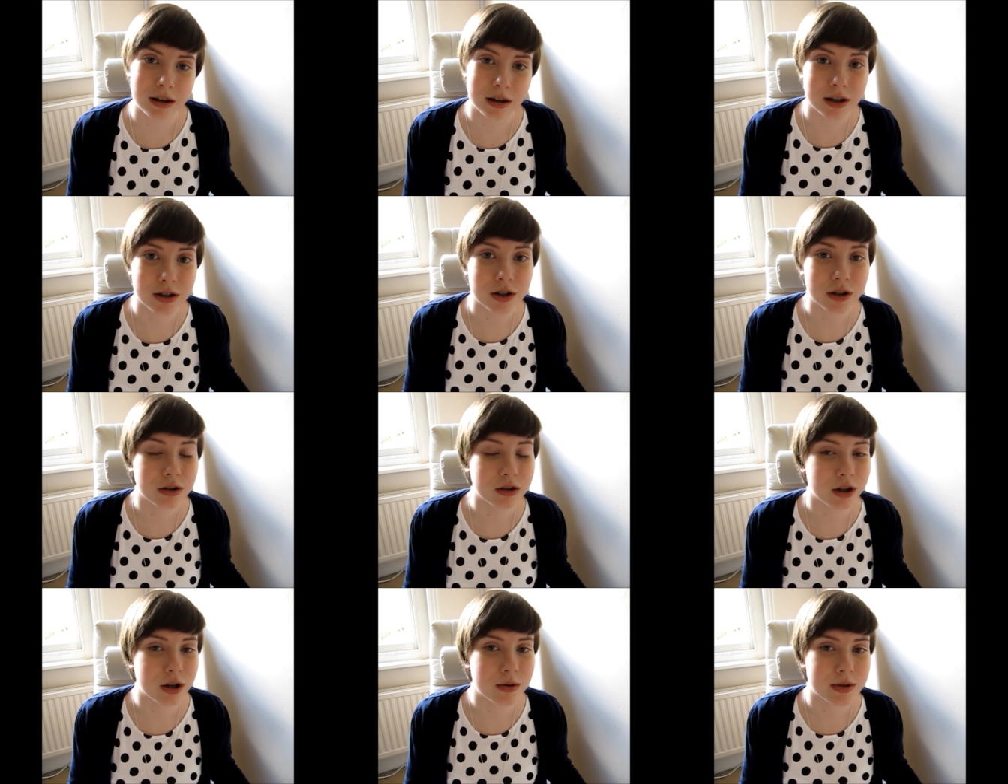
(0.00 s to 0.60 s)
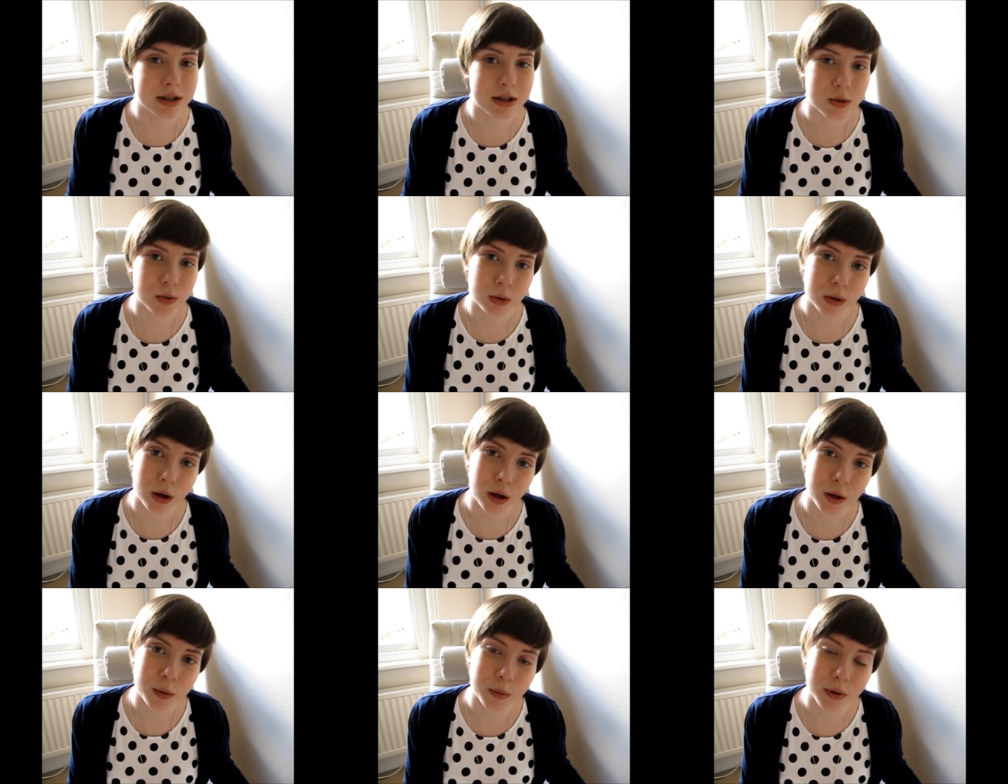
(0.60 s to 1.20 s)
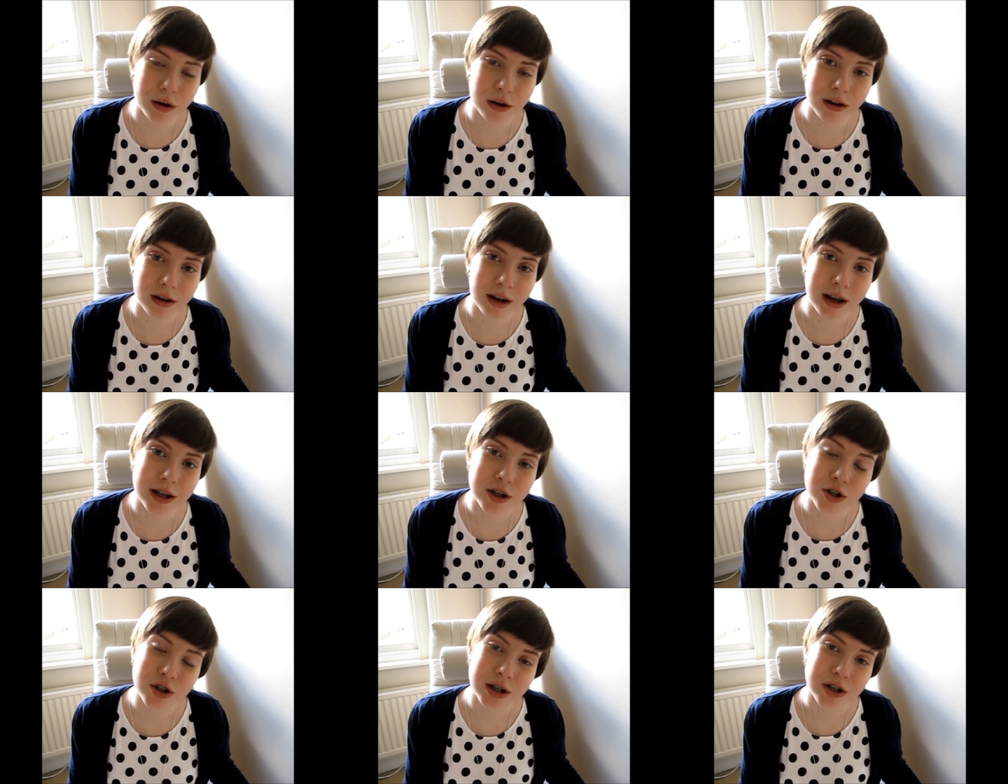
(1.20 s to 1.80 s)
London goes into a coma
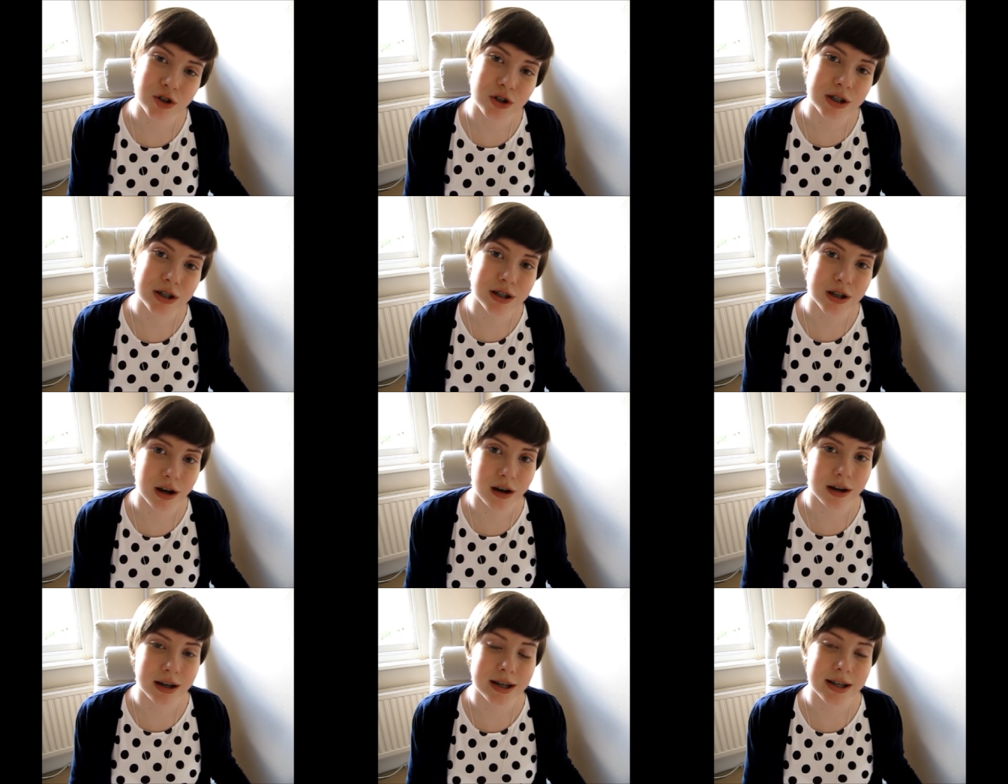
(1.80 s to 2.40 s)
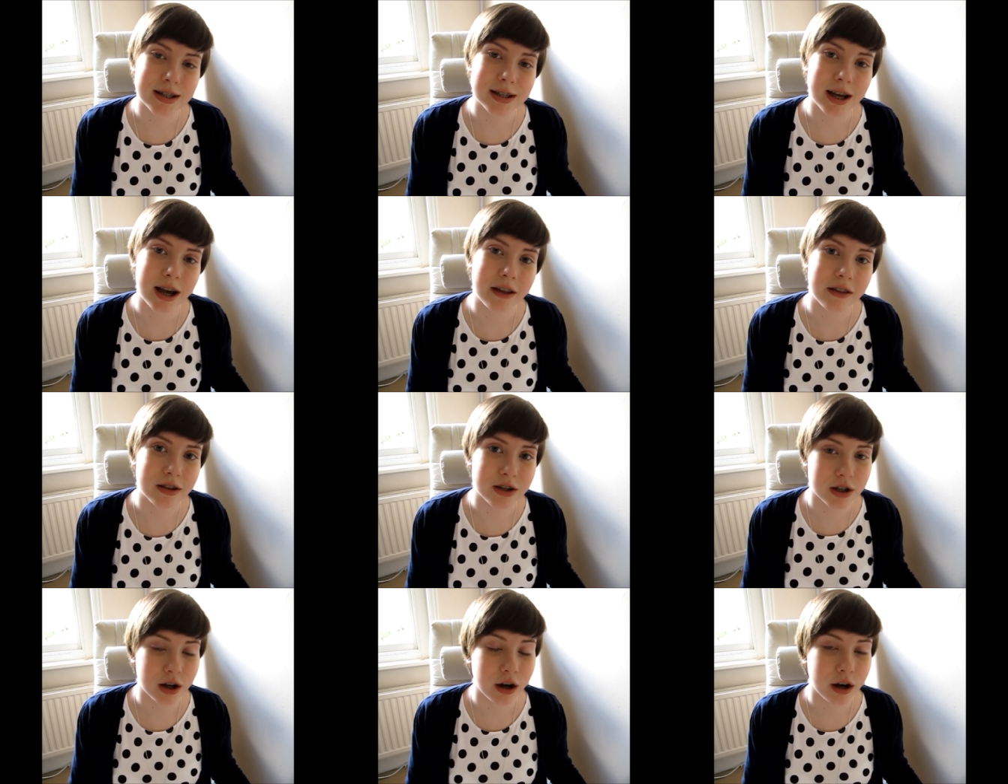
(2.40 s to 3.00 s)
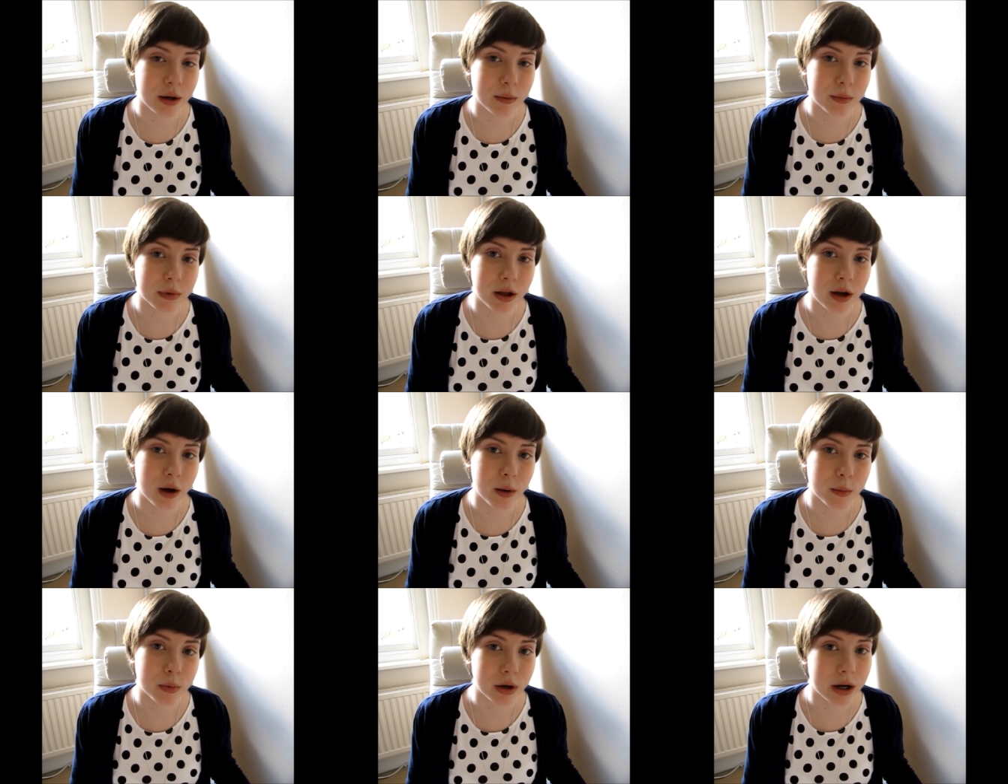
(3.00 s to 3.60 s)
and she actually dies at the time
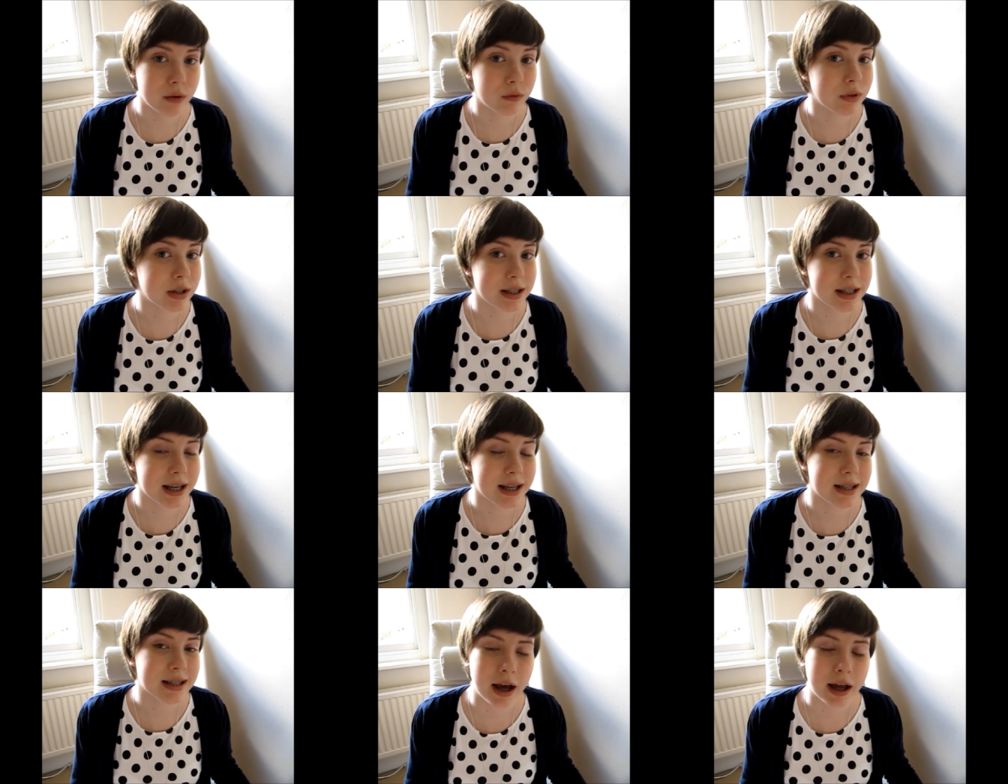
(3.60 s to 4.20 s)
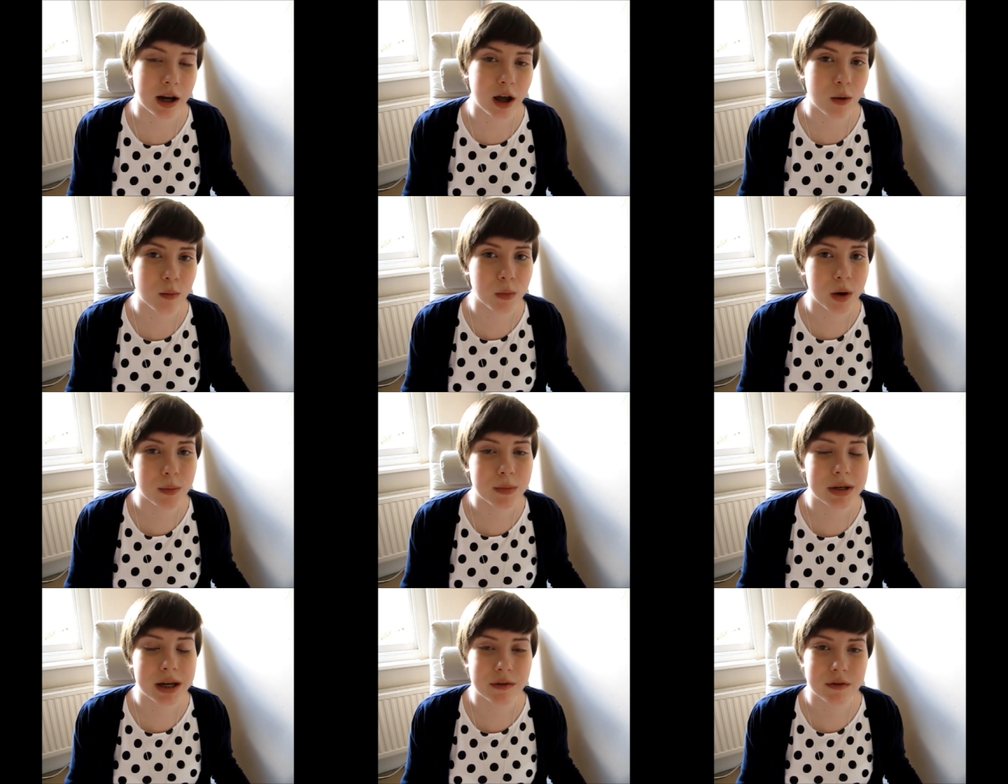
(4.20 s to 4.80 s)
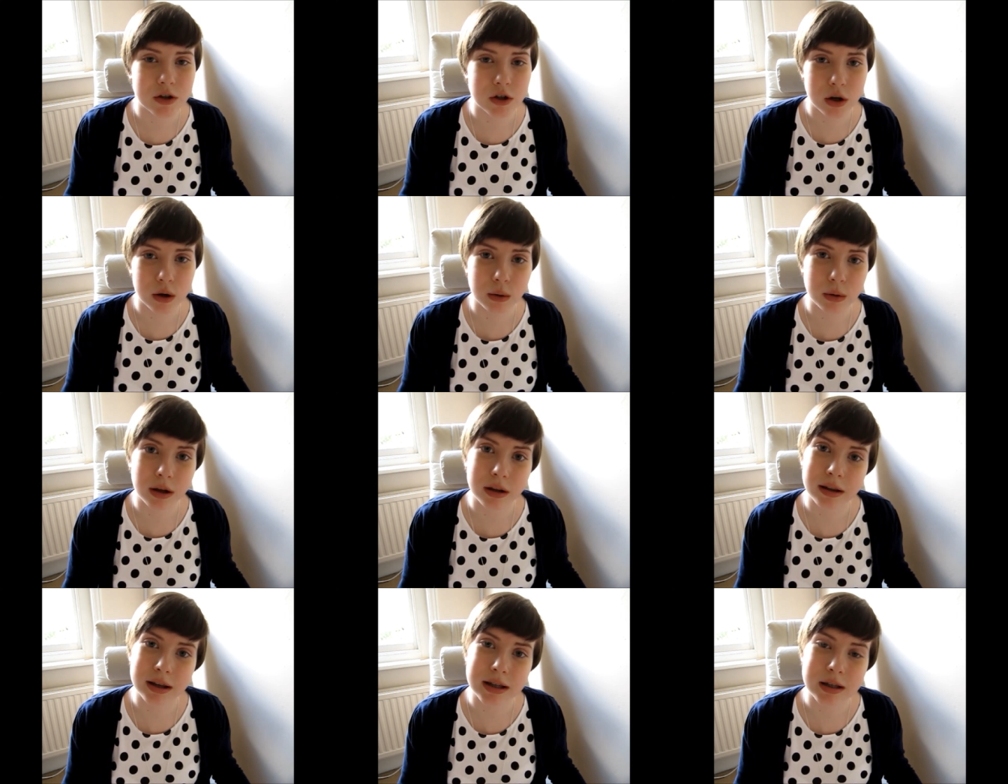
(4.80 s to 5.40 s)
that her brain resets and her mum never
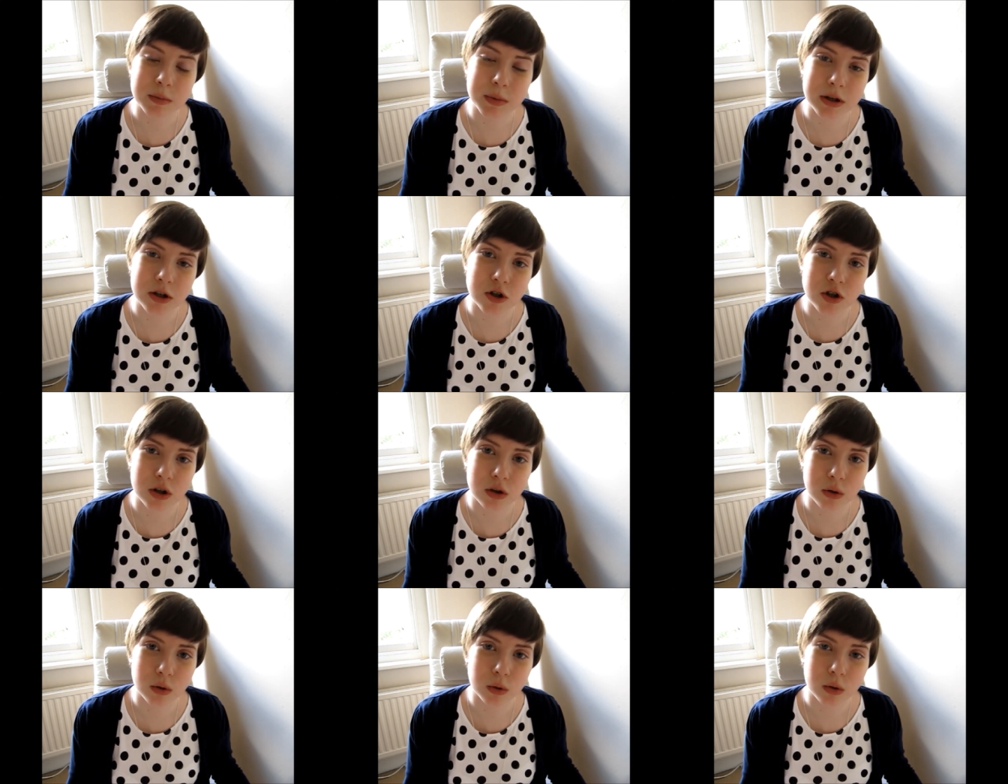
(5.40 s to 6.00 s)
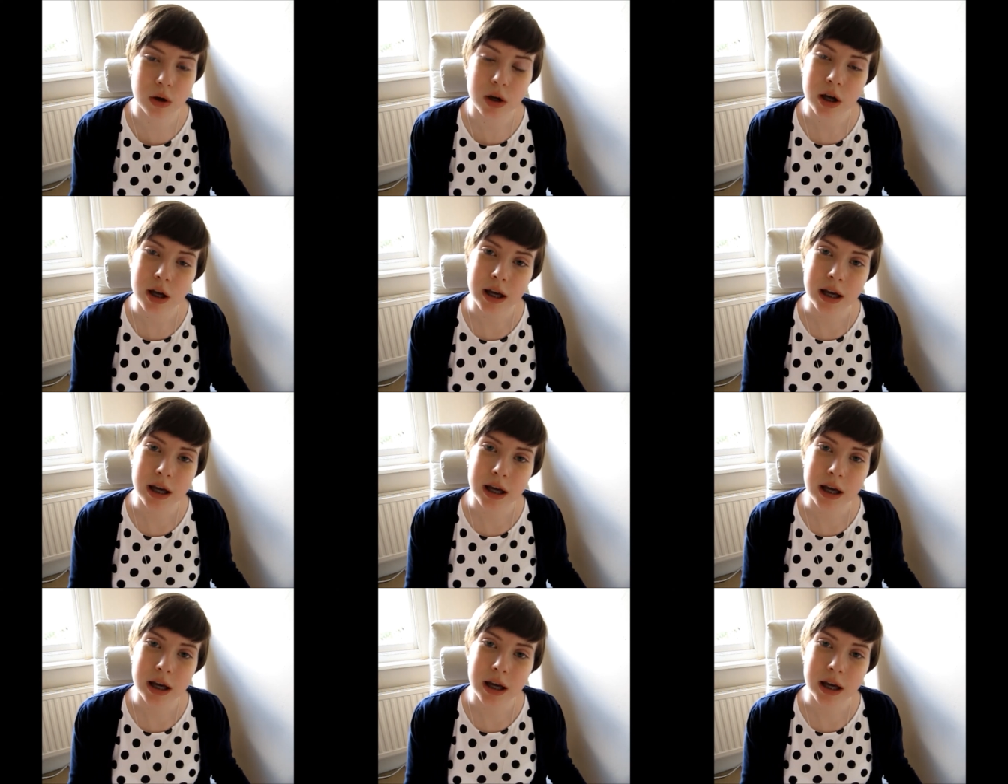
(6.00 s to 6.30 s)
told her this because she thought